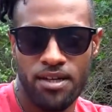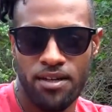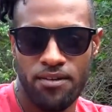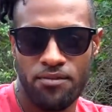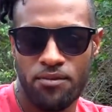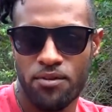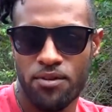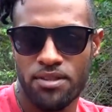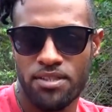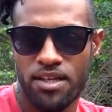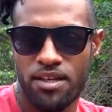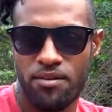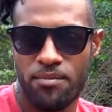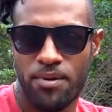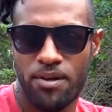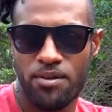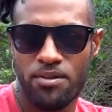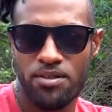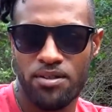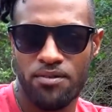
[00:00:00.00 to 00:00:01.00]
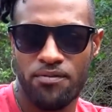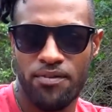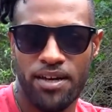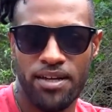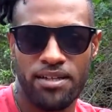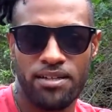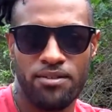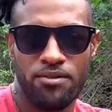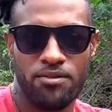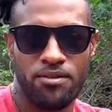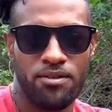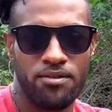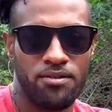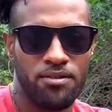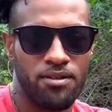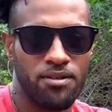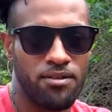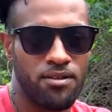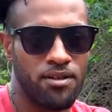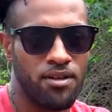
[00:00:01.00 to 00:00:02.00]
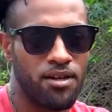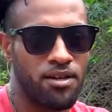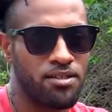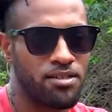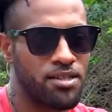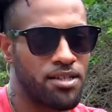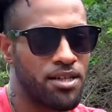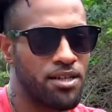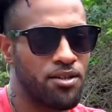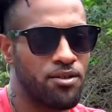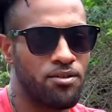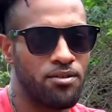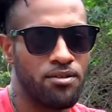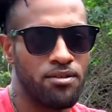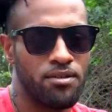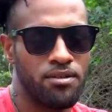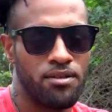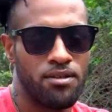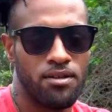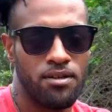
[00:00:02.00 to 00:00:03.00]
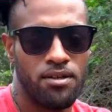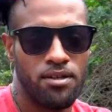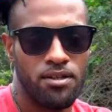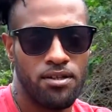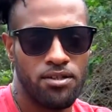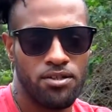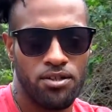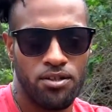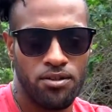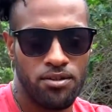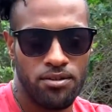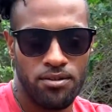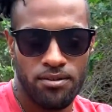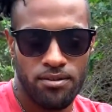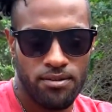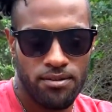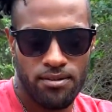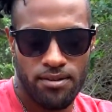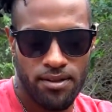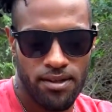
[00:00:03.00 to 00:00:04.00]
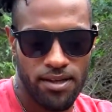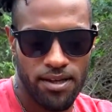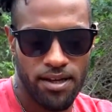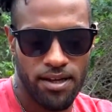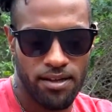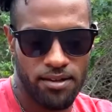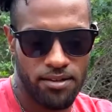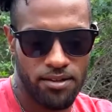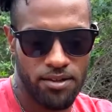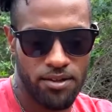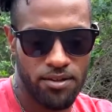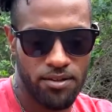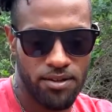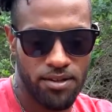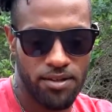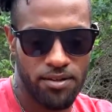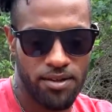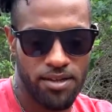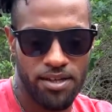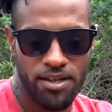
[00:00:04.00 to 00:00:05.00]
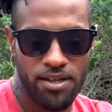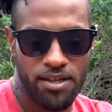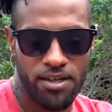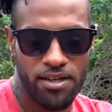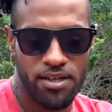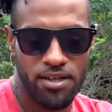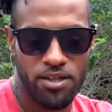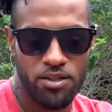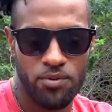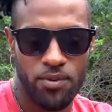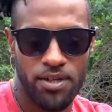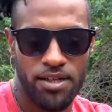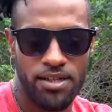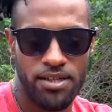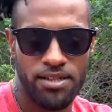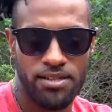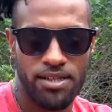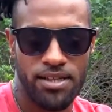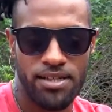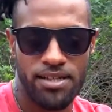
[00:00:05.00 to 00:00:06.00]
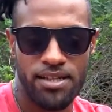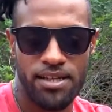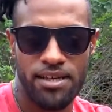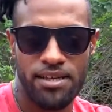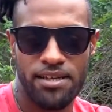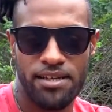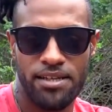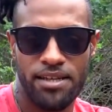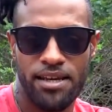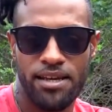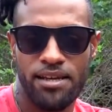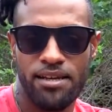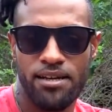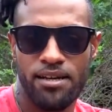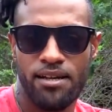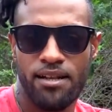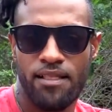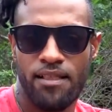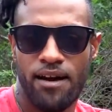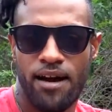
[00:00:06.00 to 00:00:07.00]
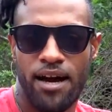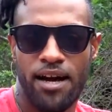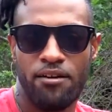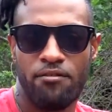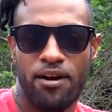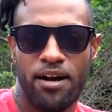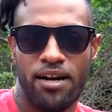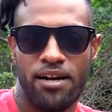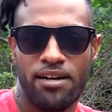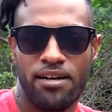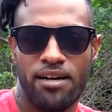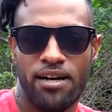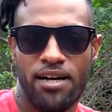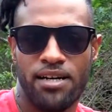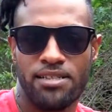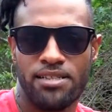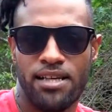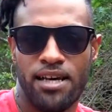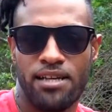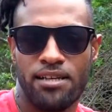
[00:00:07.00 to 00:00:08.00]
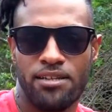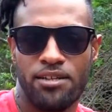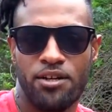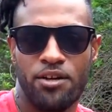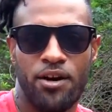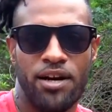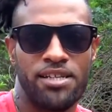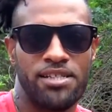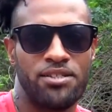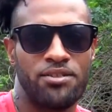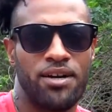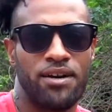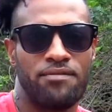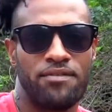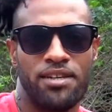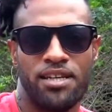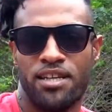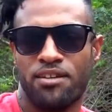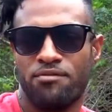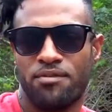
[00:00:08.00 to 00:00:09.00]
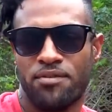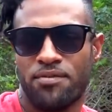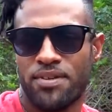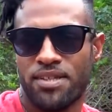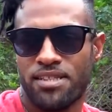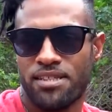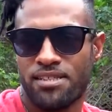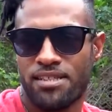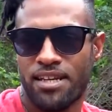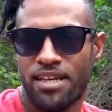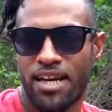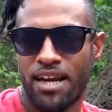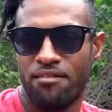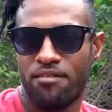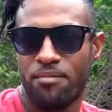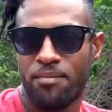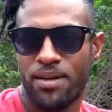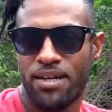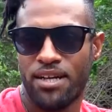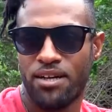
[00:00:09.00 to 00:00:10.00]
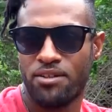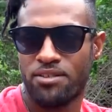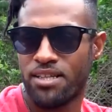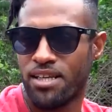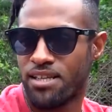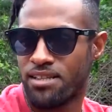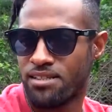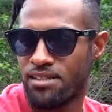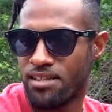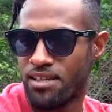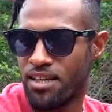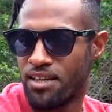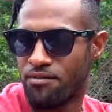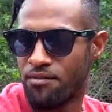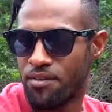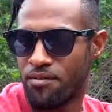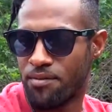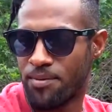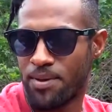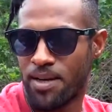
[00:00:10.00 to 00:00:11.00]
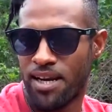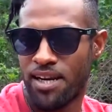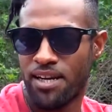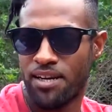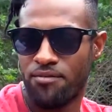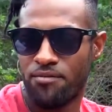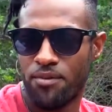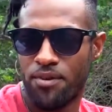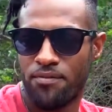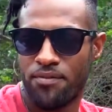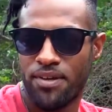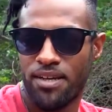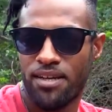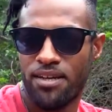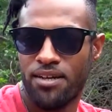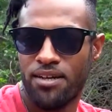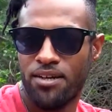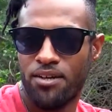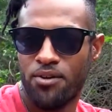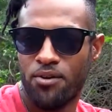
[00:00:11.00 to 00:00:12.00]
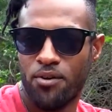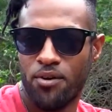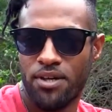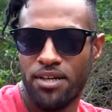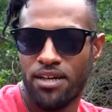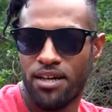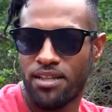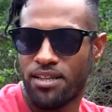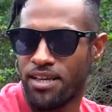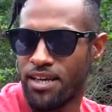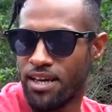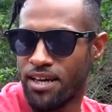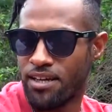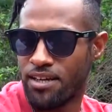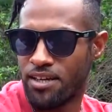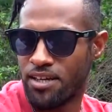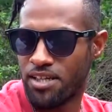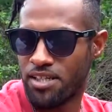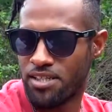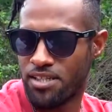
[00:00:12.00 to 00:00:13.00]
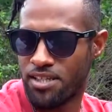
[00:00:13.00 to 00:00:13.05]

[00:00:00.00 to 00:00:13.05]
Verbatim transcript: of course, everybody was affected on, on, on a large scale. So... yeah, you know, it, it is what it is at the end of the day. I recognize that, you know, I still have to live with it just like everybody else has to live right. with it. I live with it on the other end of the